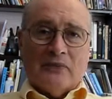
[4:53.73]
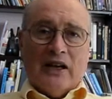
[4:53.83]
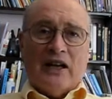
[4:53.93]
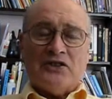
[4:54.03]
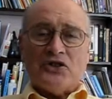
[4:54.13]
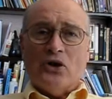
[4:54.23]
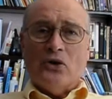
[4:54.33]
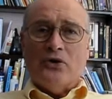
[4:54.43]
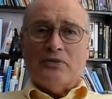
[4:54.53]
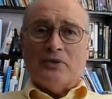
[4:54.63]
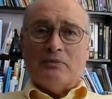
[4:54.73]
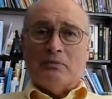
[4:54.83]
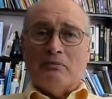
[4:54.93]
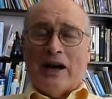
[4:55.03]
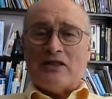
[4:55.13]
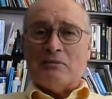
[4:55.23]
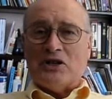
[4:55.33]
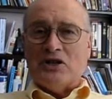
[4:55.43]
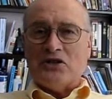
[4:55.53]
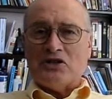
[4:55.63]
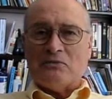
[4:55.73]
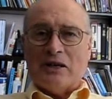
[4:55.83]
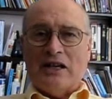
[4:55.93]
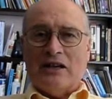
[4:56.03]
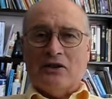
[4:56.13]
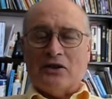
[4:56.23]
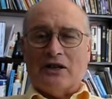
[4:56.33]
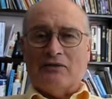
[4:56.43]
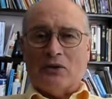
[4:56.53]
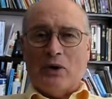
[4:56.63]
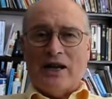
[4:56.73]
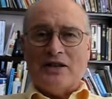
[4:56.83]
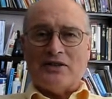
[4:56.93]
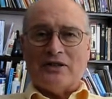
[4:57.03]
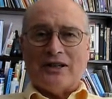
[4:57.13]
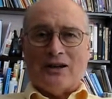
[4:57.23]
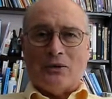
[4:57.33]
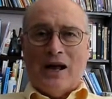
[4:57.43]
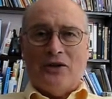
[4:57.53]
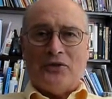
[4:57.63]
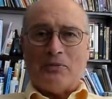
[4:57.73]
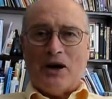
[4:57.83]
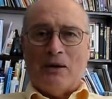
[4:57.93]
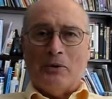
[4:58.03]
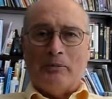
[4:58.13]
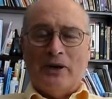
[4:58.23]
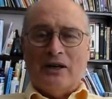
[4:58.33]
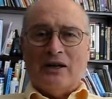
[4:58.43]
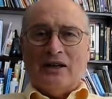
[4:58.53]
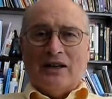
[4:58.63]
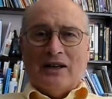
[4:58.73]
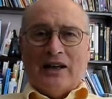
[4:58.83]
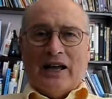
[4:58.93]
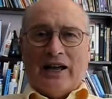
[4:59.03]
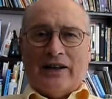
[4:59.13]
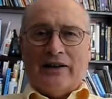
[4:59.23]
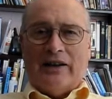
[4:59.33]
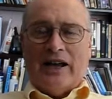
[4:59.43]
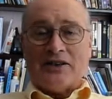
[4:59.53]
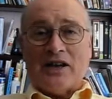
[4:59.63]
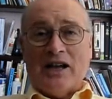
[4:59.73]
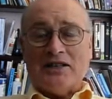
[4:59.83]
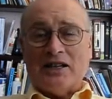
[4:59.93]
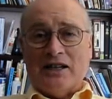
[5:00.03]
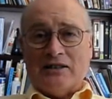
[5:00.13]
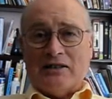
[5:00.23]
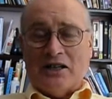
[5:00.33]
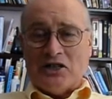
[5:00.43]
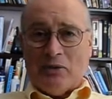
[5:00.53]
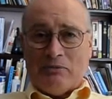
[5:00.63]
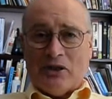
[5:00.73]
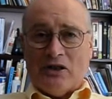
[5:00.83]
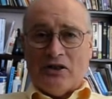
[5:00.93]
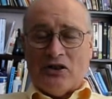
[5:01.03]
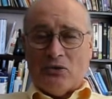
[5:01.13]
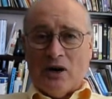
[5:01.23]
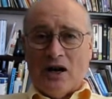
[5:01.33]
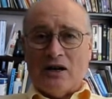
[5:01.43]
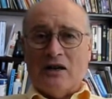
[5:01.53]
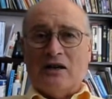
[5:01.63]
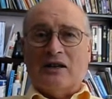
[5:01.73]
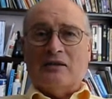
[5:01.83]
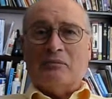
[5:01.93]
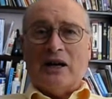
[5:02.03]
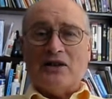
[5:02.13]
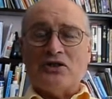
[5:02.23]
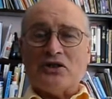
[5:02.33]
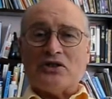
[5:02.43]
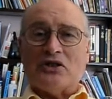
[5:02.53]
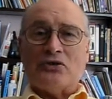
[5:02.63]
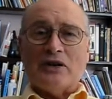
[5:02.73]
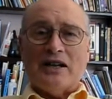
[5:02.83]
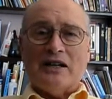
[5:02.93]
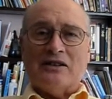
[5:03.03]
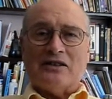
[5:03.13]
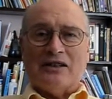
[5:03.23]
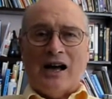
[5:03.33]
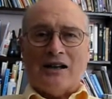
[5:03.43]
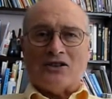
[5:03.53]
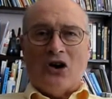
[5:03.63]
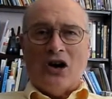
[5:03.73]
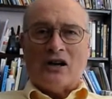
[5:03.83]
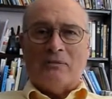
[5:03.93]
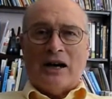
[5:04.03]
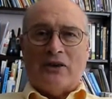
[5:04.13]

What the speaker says: and so mathematicians began looking for ways to get around the problem, and as I see it, they swept it under the rug by just agreeing to not talk about